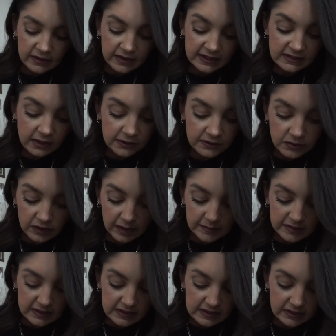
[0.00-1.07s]
This also
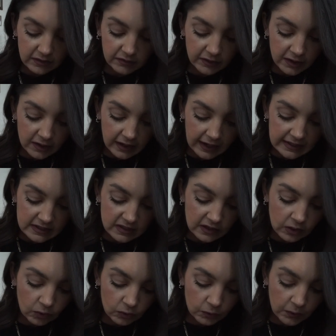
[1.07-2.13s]
comes in silver. I did
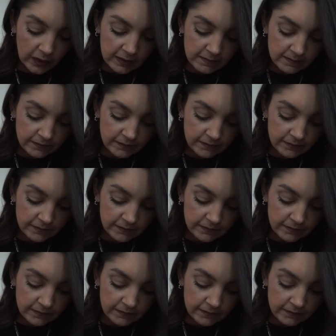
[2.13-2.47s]
the gold one.